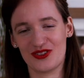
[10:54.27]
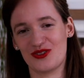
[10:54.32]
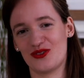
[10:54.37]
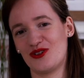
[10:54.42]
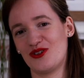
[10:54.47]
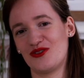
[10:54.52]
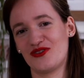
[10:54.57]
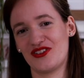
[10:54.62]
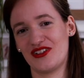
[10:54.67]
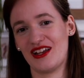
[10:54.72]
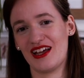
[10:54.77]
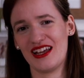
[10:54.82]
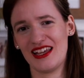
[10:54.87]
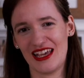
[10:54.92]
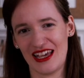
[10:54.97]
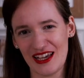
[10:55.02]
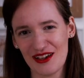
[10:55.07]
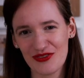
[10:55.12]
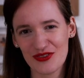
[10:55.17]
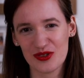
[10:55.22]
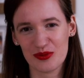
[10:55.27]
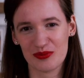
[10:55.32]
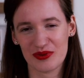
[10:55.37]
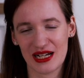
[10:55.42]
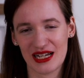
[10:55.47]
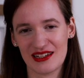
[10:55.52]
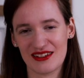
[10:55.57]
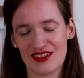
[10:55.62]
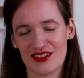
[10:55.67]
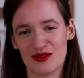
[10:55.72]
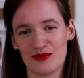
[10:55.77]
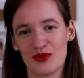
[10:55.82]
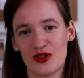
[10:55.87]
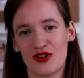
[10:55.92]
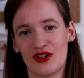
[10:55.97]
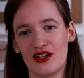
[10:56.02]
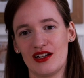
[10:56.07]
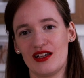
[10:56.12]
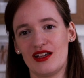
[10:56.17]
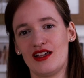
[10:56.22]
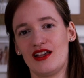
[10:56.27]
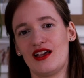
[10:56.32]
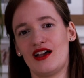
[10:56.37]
too often. I have to practice more.